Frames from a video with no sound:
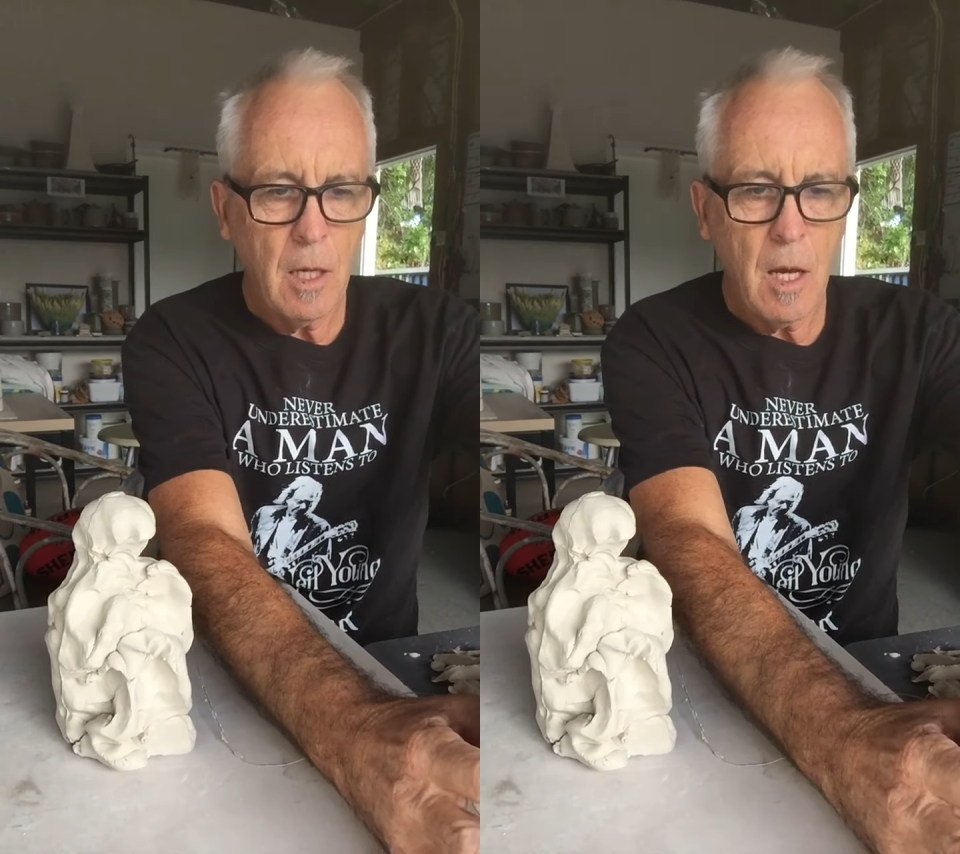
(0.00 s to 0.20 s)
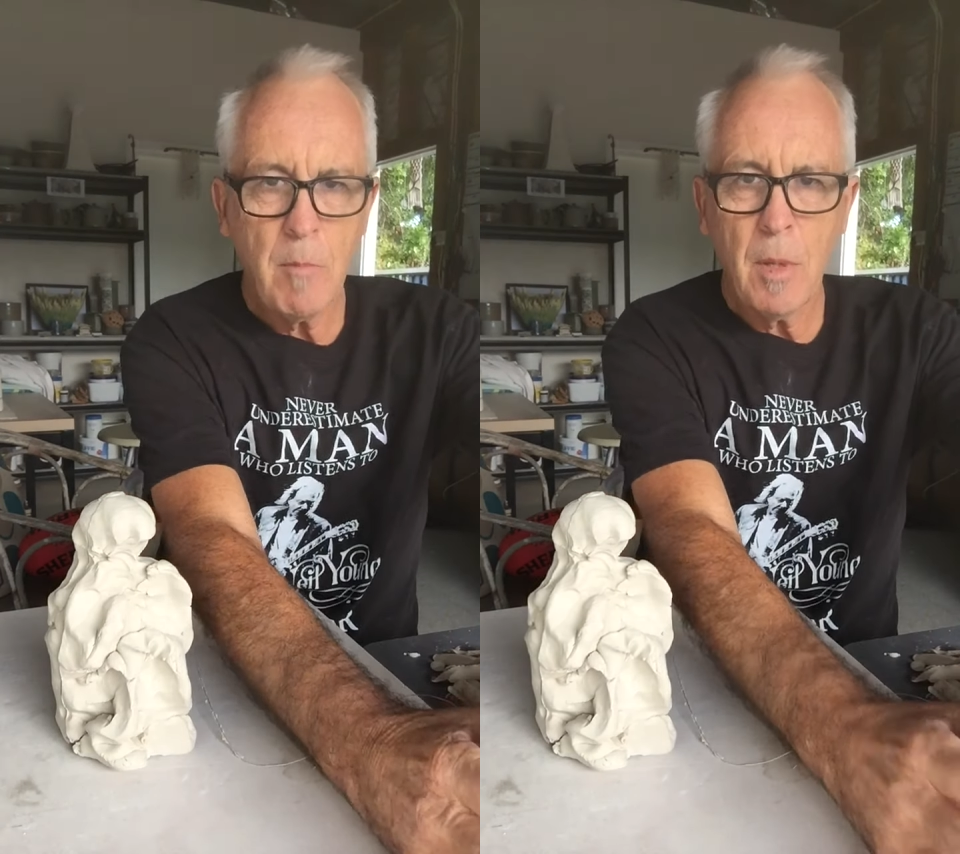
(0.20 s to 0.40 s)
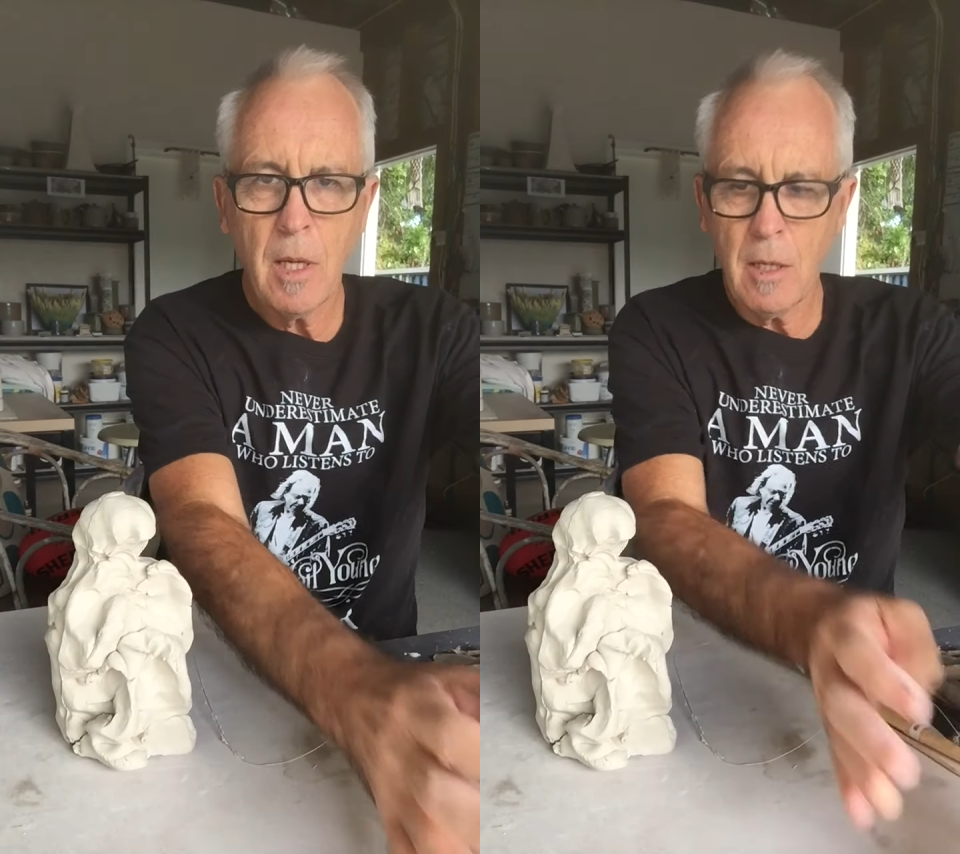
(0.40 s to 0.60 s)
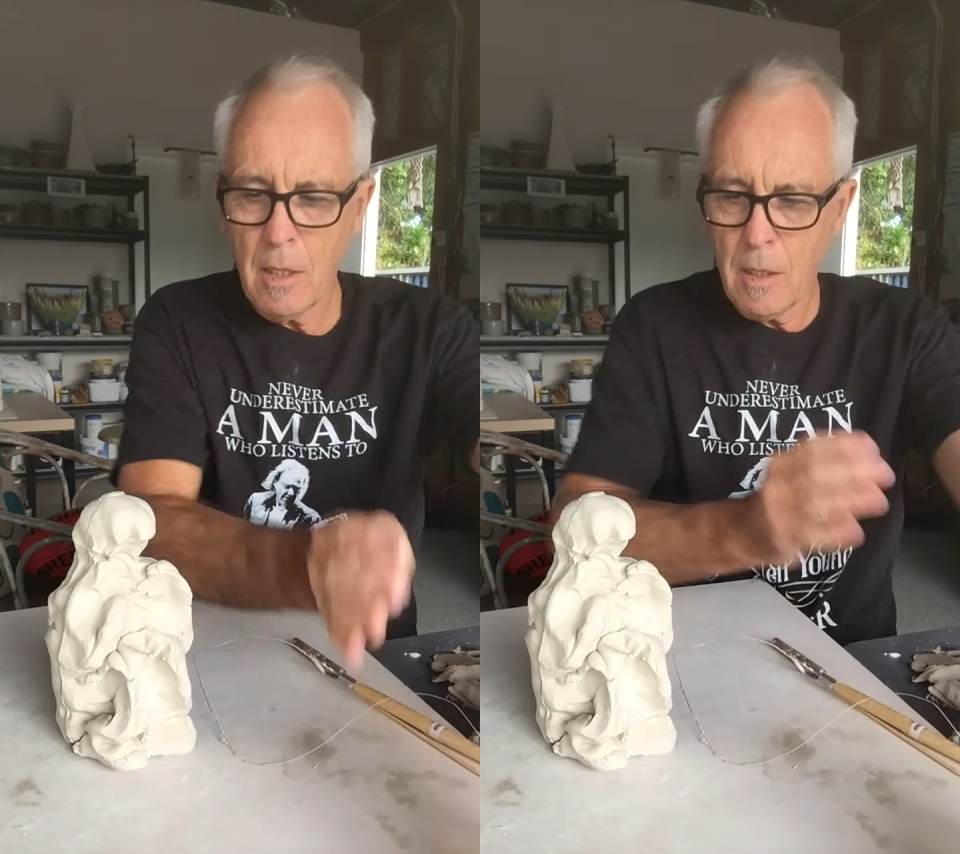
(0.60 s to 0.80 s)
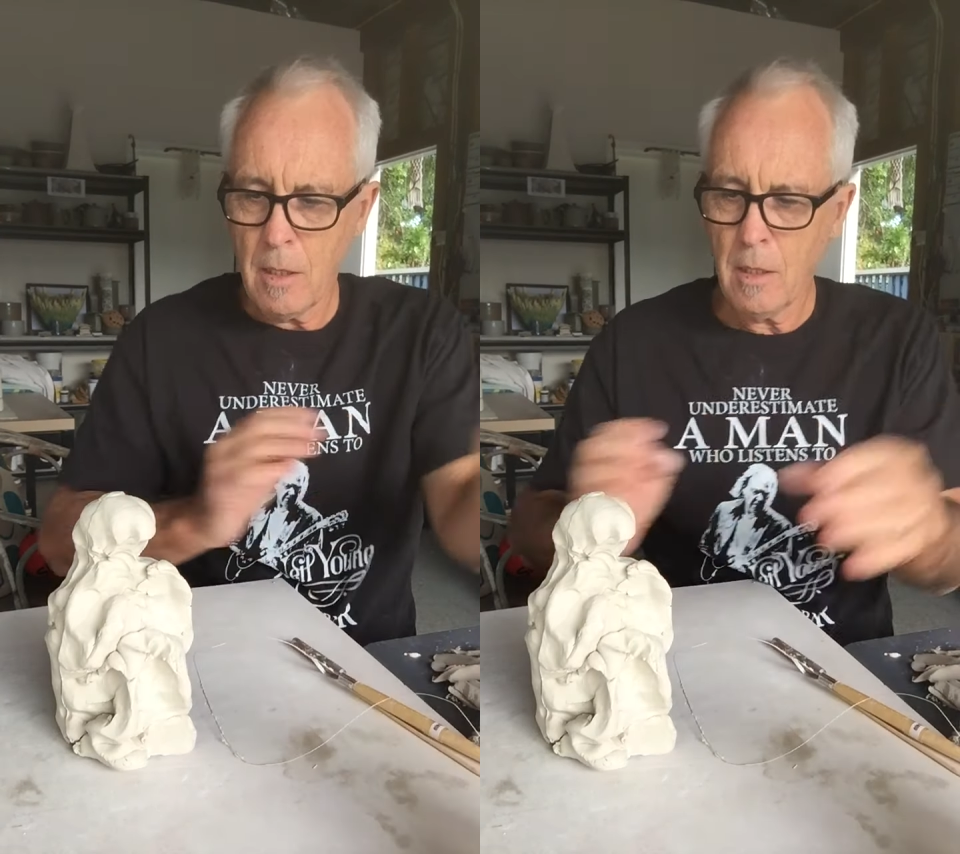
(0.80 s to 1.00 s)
I mean